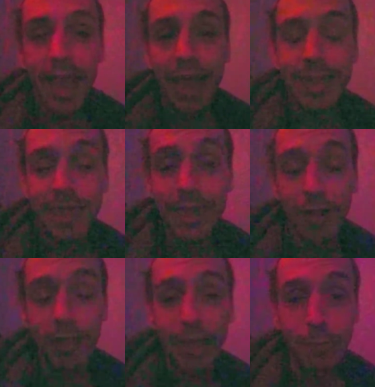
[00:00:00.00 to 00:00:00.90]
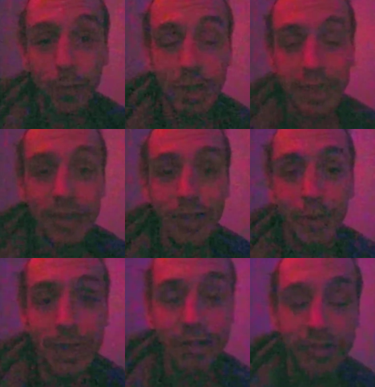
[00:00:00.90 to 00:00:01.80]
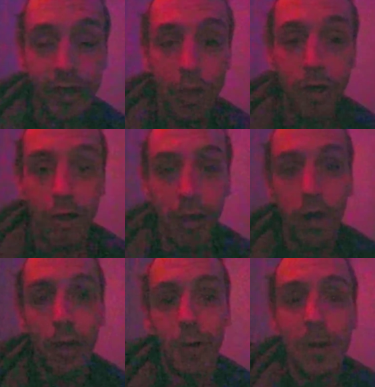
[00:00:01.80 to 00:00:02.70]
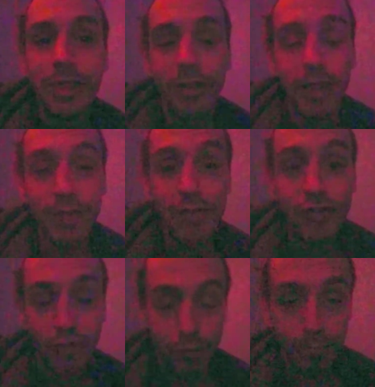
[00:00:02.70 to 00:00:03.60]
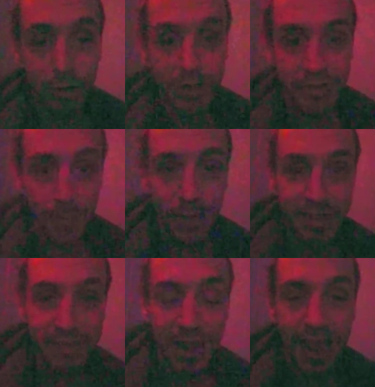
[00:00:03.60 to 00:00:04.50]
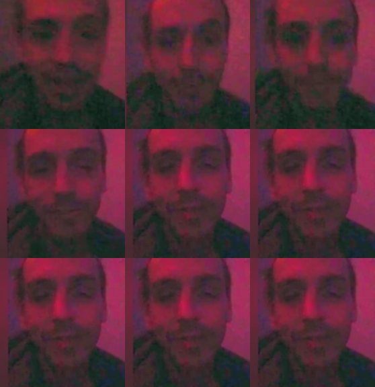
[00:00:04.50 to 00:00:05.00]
And then they're like, we're going to do it. She's like, uh-oh. And they're like, unless you put in somebody's name.